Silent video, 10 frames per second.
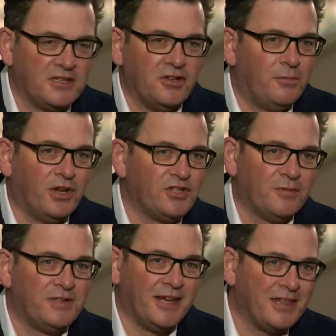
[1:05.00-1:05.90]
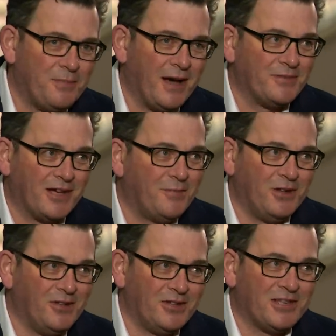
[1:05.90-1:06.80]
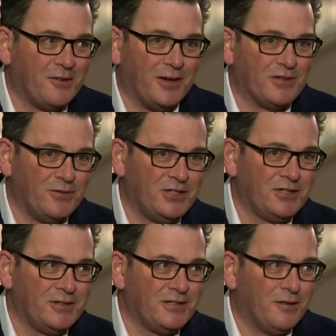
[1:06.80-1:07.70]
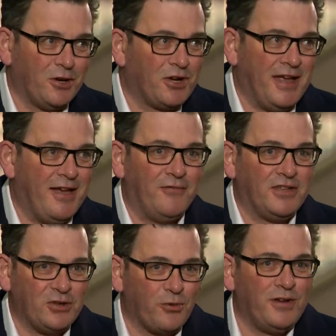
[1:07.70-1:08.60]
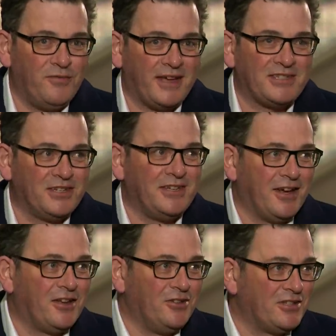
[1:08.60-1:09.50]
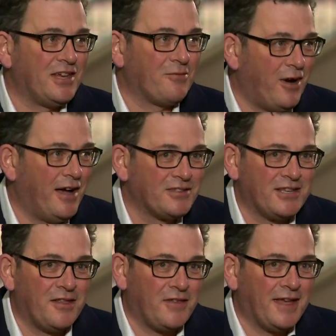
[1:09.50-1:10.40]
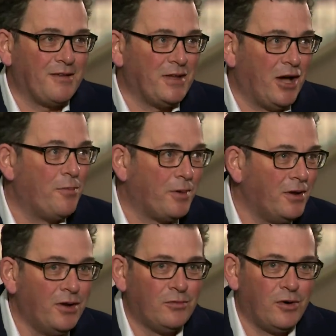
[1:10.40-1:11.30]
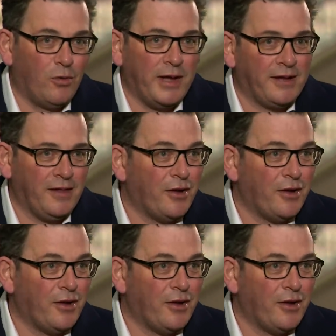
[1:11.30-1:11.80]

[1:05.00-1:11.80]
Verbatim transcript: It's not my job to get the pubs open in New South Wales, Rich. So I'm not going to have Victorian vaccine go to New South Wales so that they can be open while we're